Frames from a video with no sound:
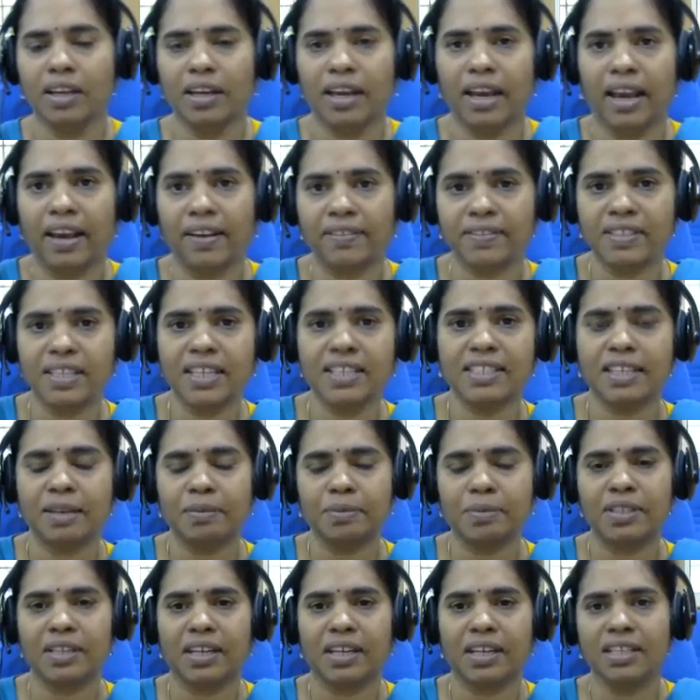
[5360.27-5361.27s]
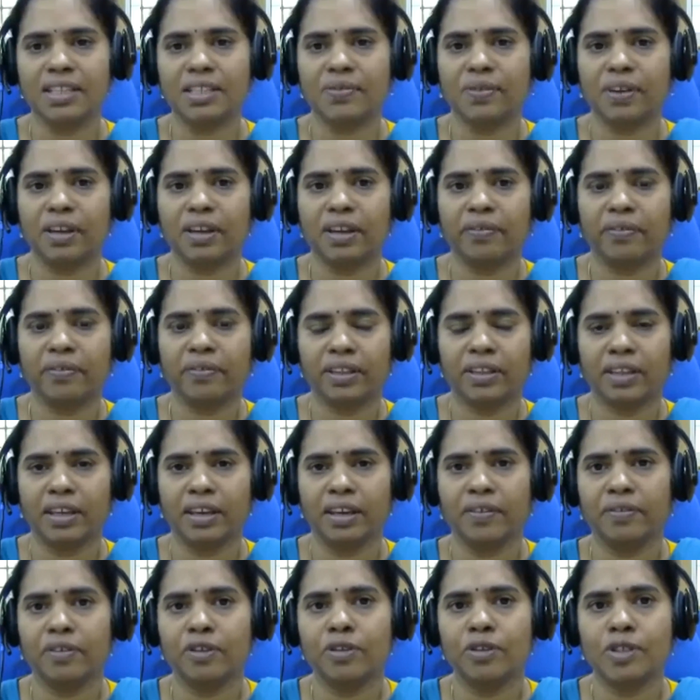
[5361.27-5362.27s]
I have seen some studies where, where they
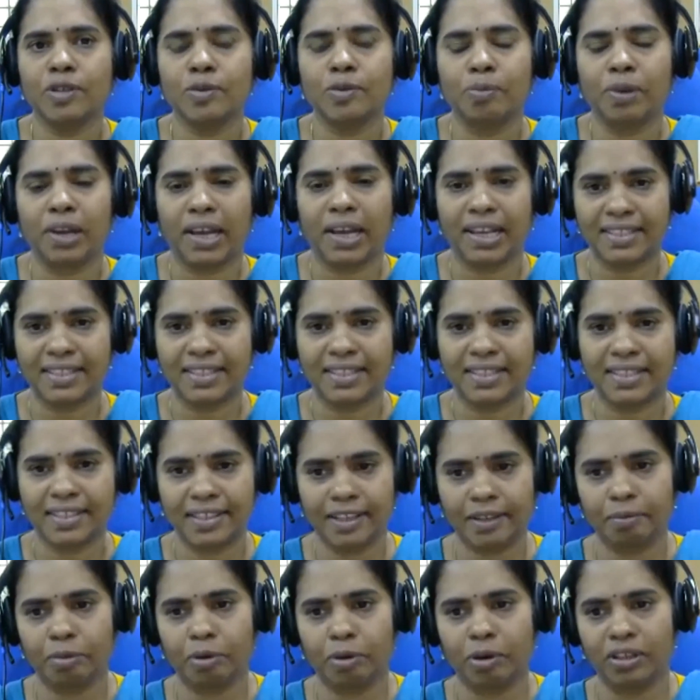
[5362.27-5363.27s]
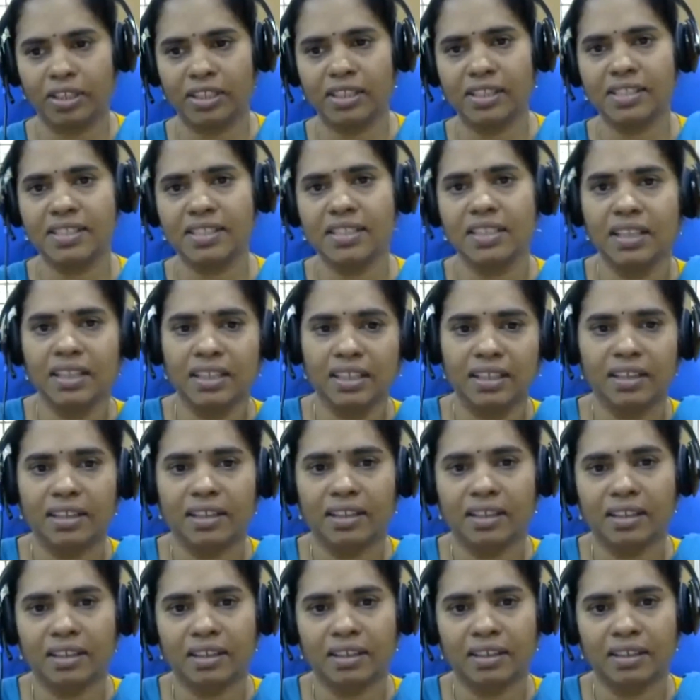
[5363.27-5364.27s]
have used plastic bottles
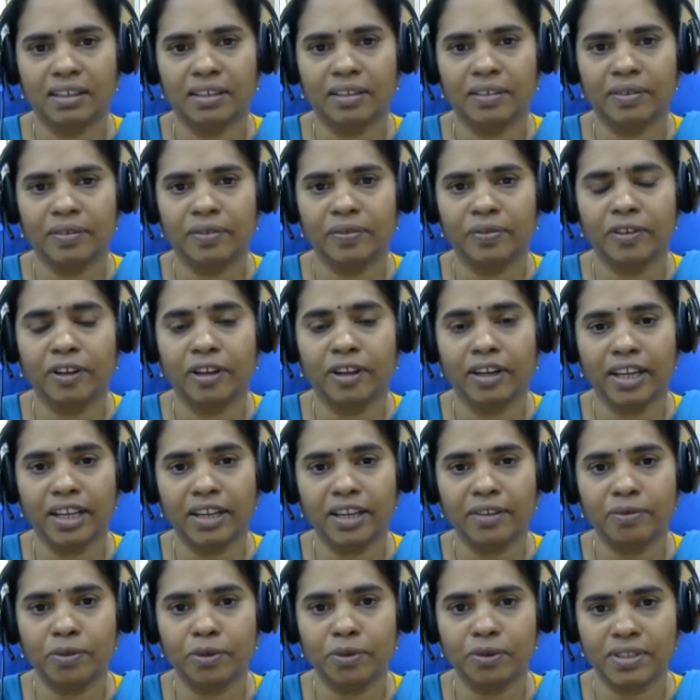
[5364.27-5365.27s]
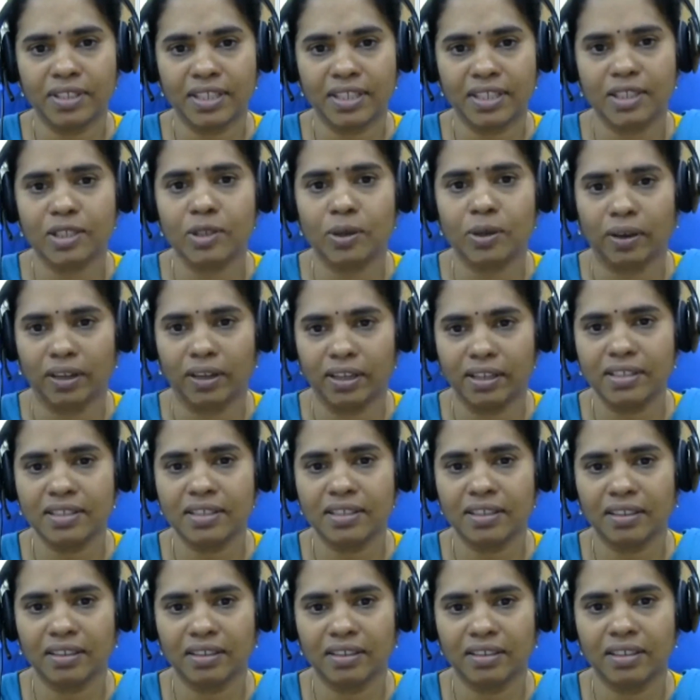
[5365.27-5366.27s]
uh, for reinforcing
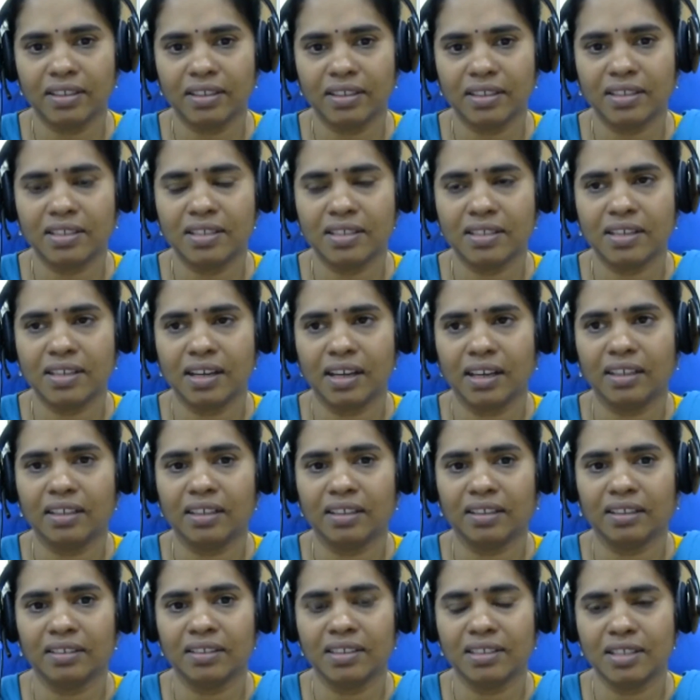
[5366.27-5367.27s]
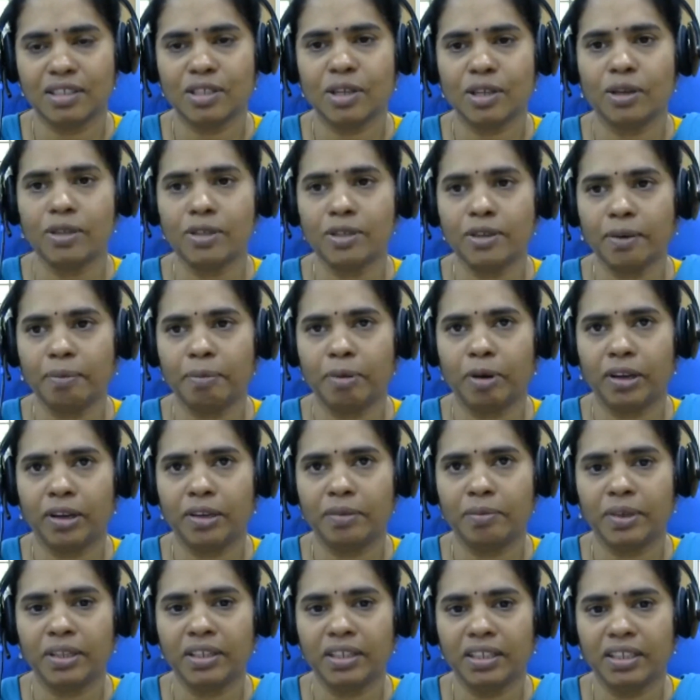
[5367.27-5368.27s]
soils. This is like, uh, this is also a
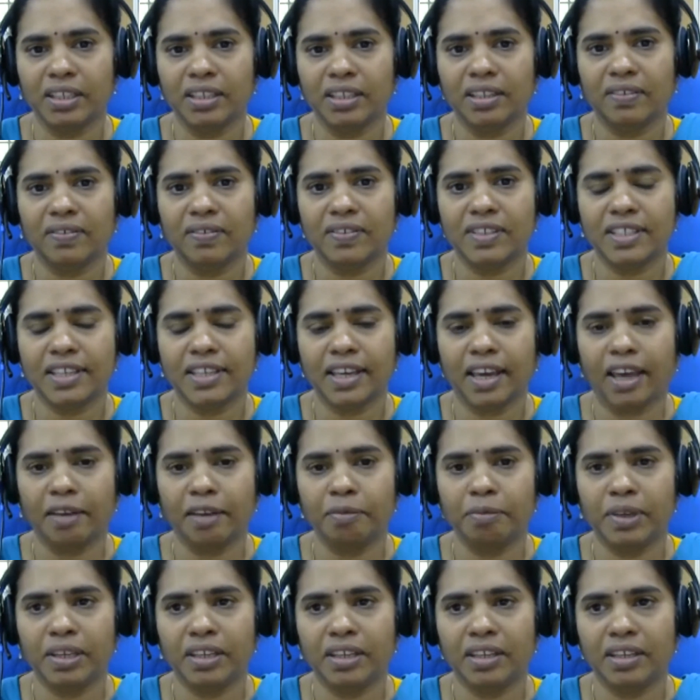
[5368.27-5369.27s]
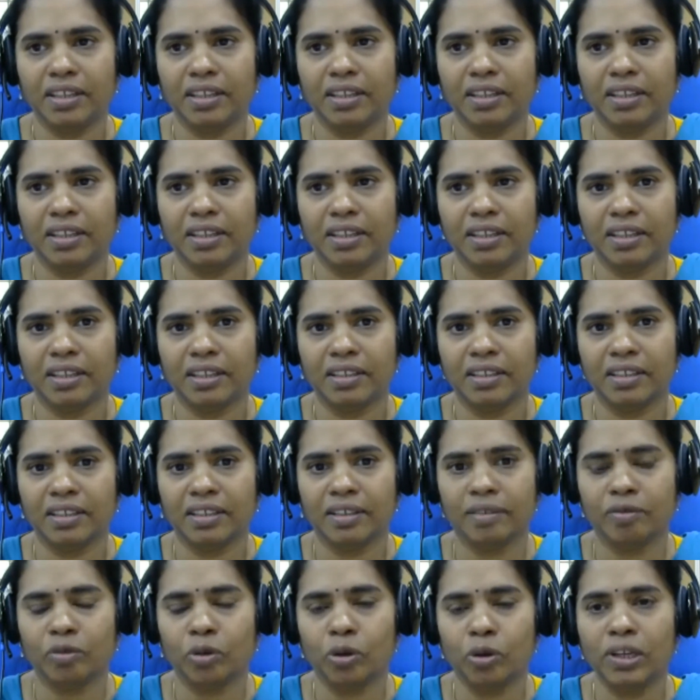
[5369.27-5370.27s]
polymer which can be, uh,
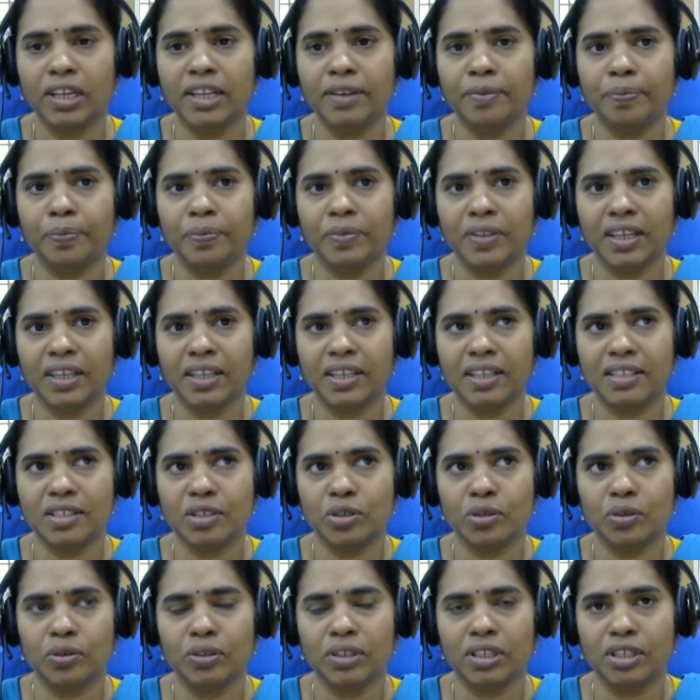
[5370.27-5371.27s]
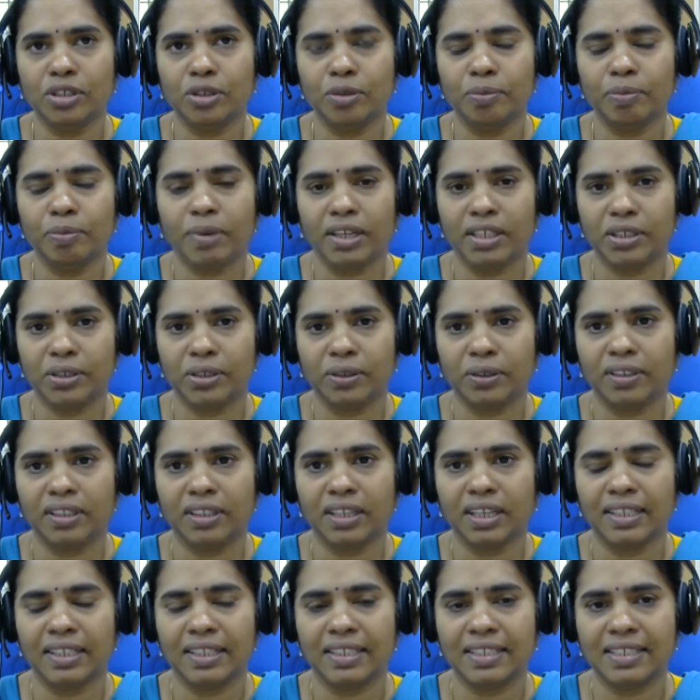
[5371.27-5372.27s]
only thing is you need to make sure
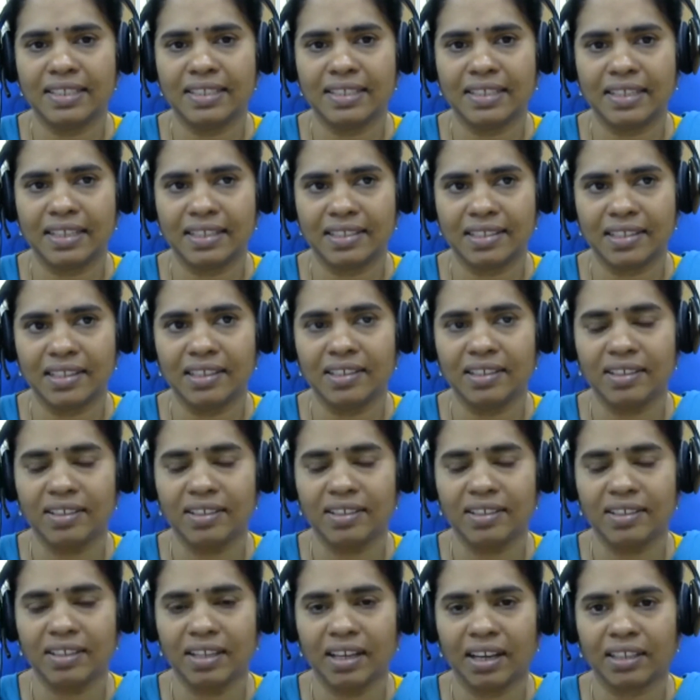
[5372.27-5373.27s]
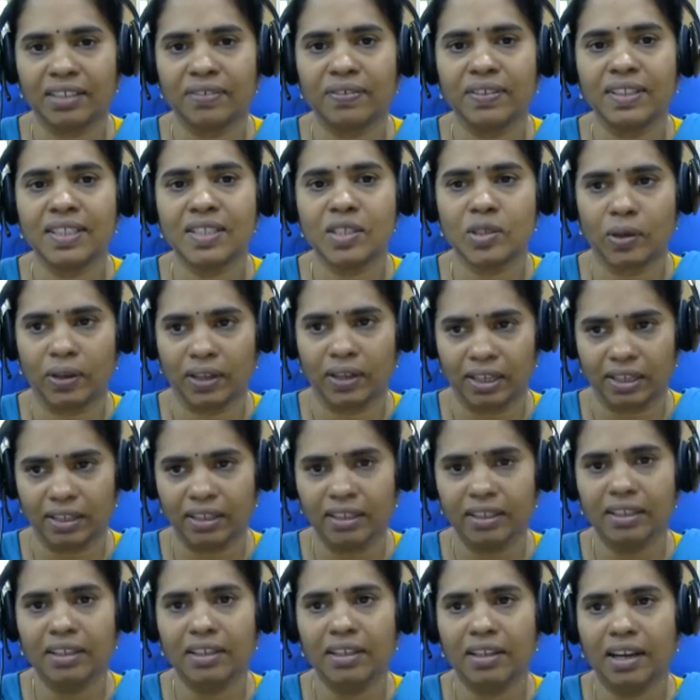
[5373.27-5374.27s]
that this doesn't react with soil
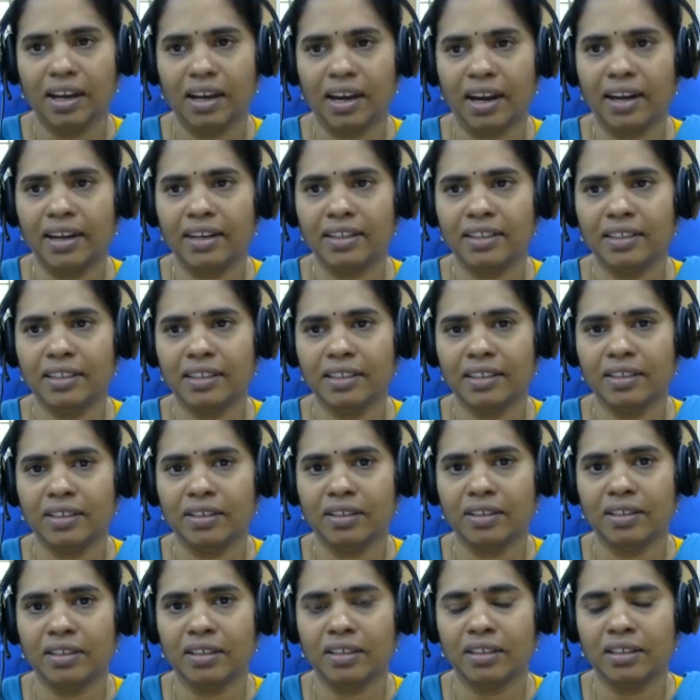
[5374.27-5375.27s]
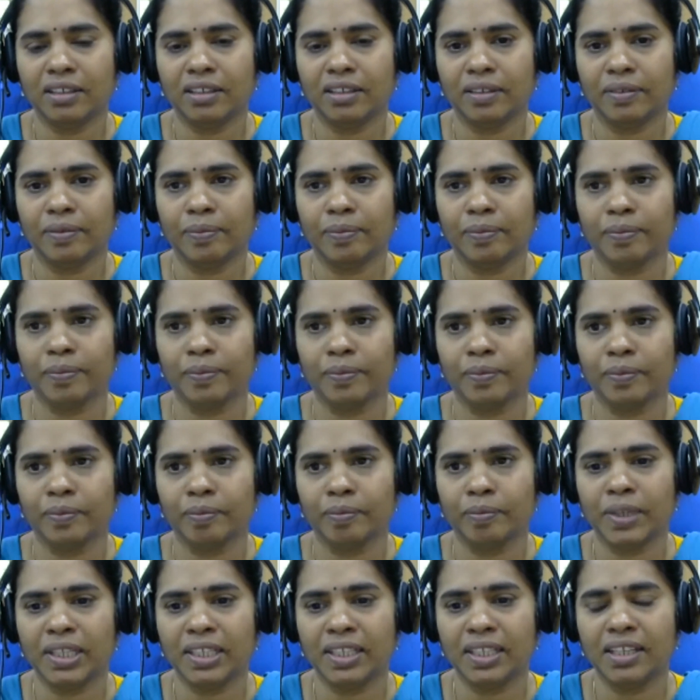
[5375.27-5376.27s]
and the um,
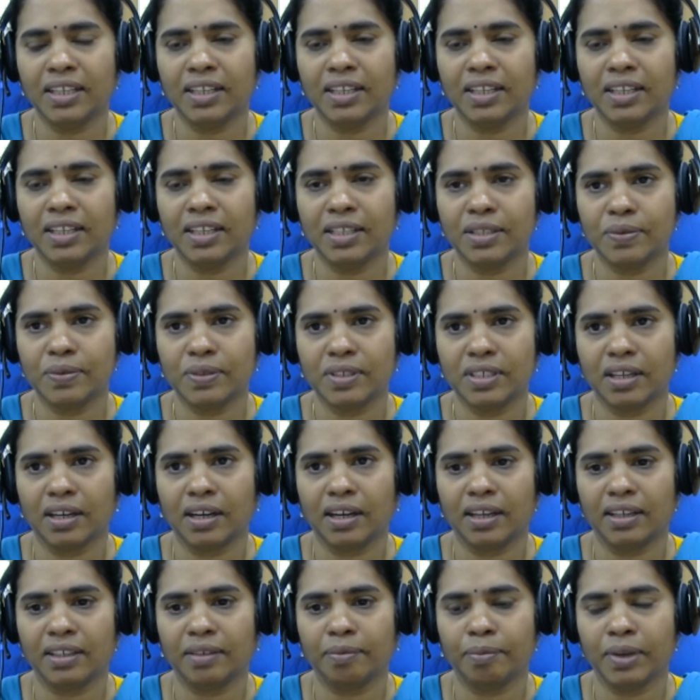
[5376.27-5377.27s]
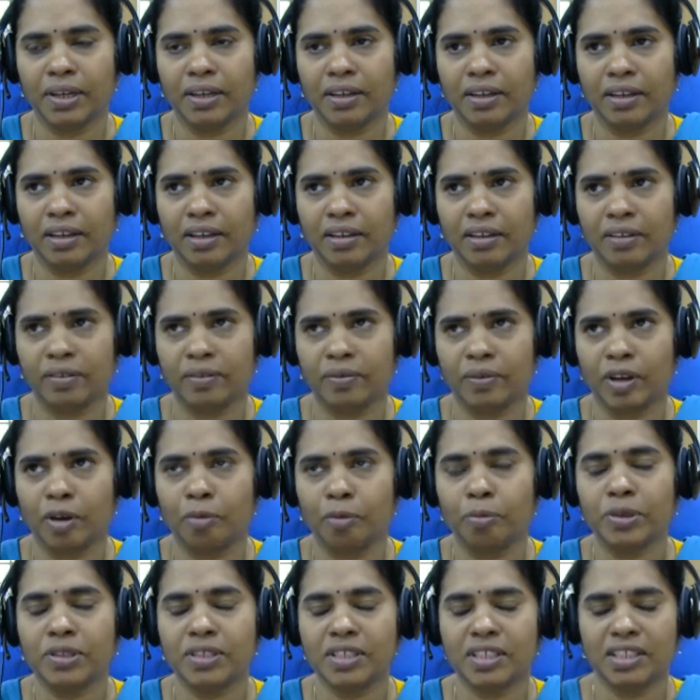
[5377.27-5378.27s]
materials which are like min, uh,
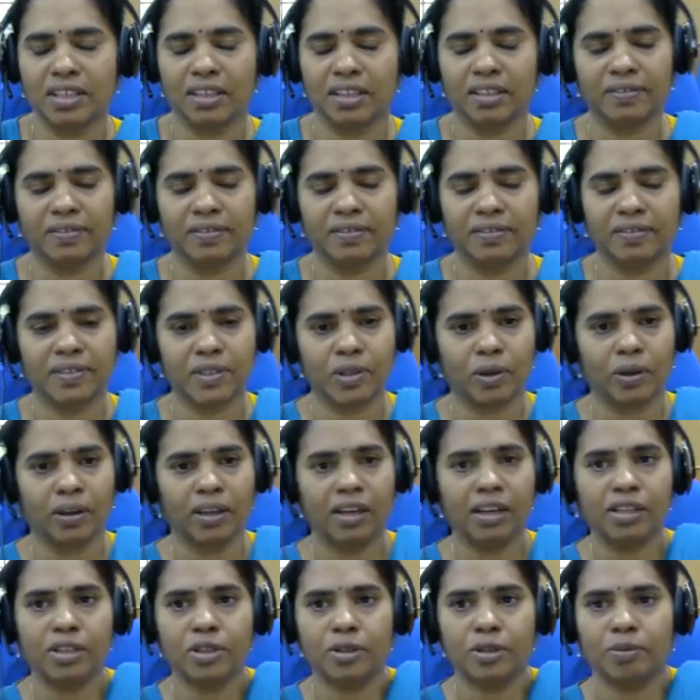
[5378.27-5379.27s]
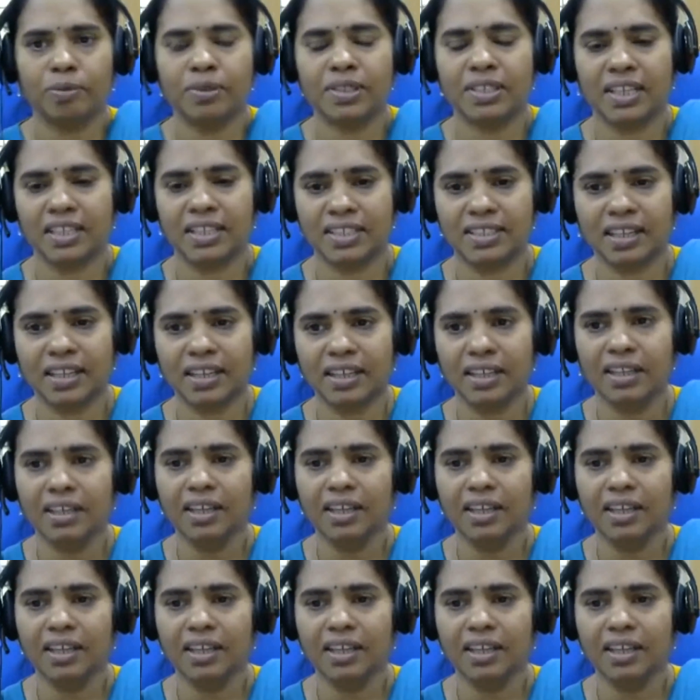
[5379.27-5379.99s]
composition of soil should be such that